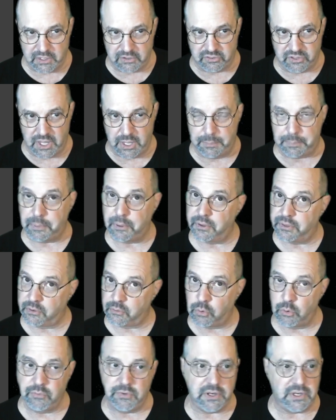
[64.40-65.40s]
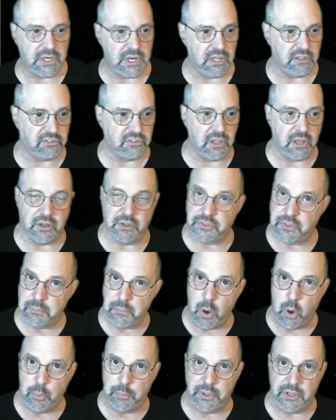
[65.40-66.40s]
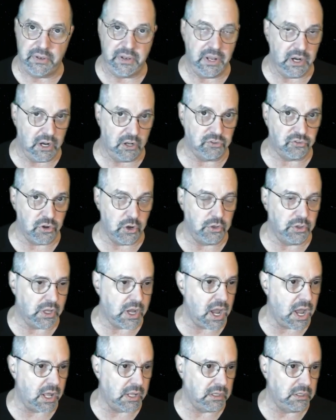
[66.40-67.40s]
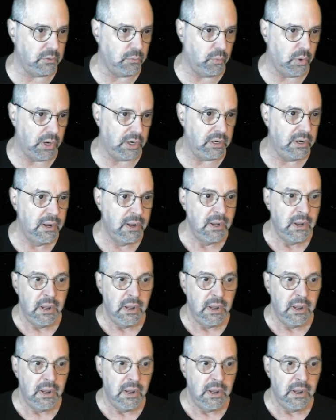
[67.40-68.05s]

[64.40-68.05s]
example in the Groovy DSL at the moment, and then I'll show you the Kotlin one.